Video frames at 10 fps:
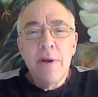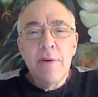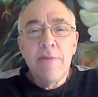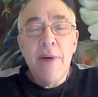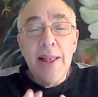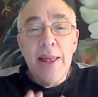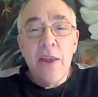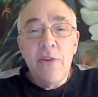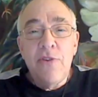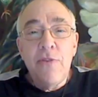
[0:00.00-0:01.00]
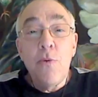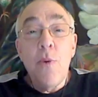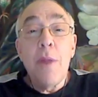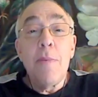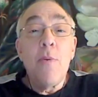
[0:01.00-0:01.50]
violinist, if you
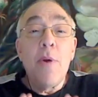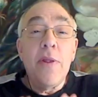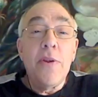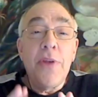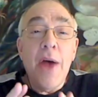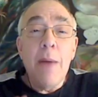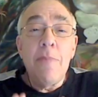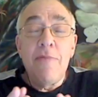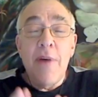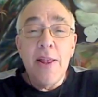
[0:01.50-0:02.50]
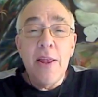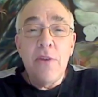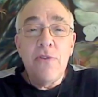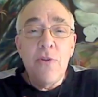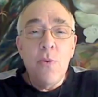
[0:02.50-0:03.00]
want to be one of the top
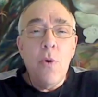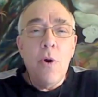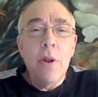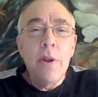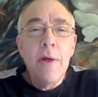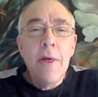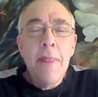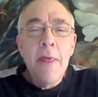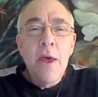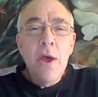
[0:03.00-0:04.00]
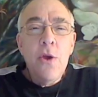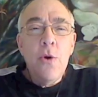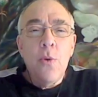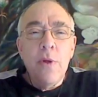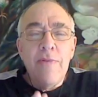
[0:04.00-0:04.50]
violinists in the world,
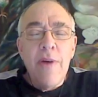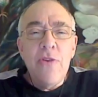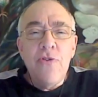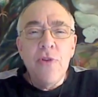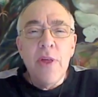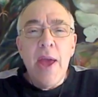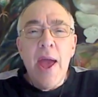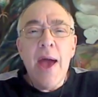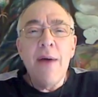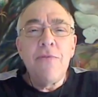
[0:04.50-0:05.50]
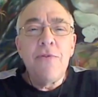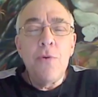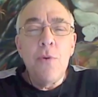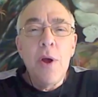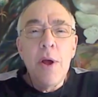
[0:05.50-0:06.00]
you will eventually have
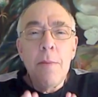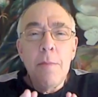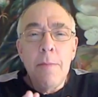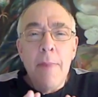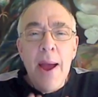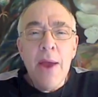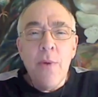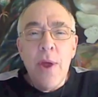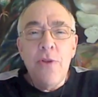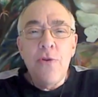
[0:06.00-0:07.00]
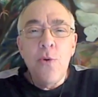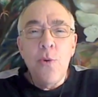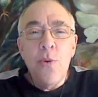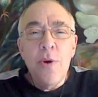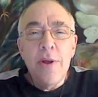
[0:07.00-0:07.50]
to migrate
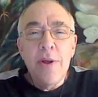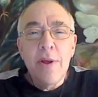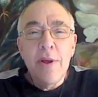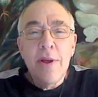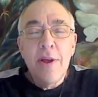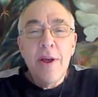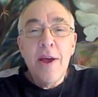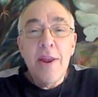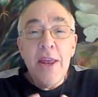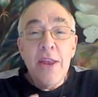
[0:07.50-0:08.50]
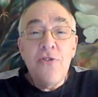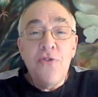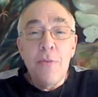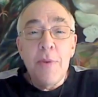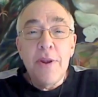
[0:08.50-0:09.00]
to an
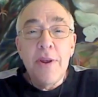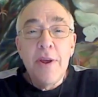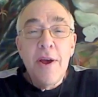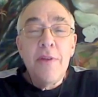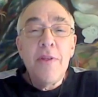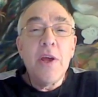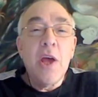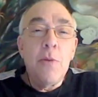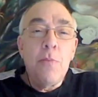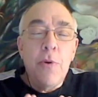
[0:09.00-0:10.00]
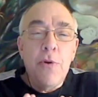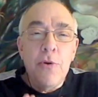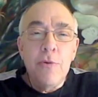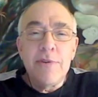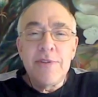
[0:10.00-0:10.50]
instrument that can
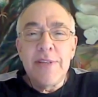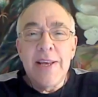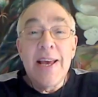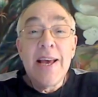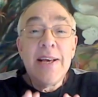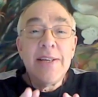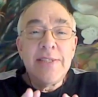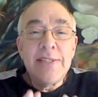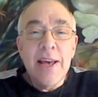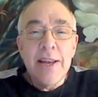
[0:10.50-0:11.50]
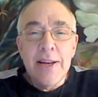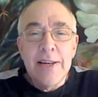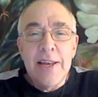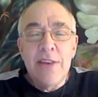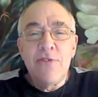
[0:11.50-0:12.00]
produce the
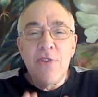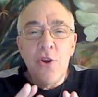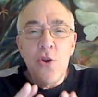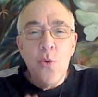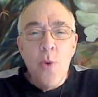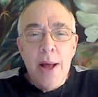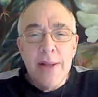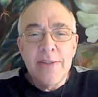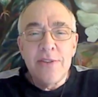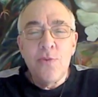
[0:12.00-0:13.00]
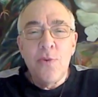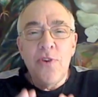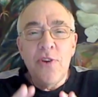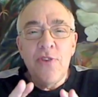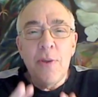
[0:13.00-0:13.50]
subtleties, the nuances, which
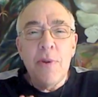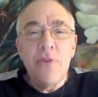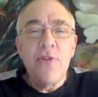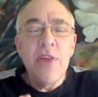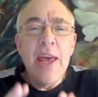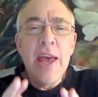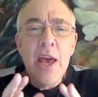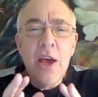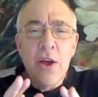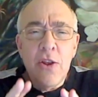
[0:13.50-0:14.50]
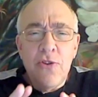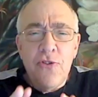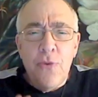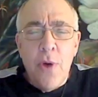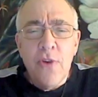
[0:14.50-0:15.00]
exhibits the
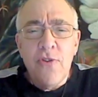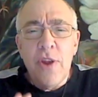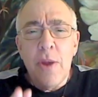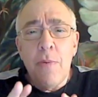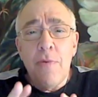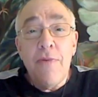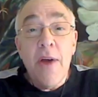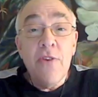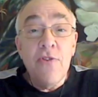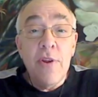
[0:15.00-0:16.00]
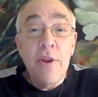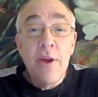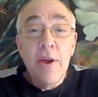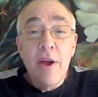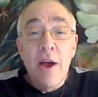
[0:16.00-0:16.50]
construction and perfection
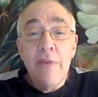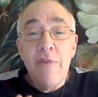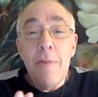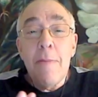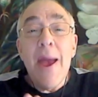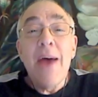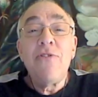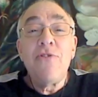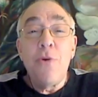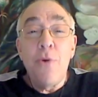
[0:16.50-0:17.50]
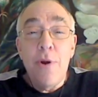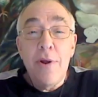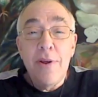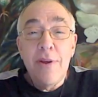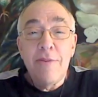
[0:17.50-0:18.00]
of a master
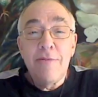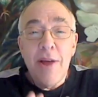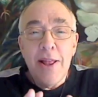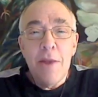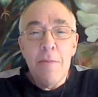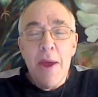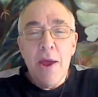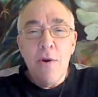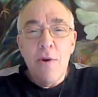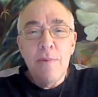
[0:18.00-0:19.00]
violin maker.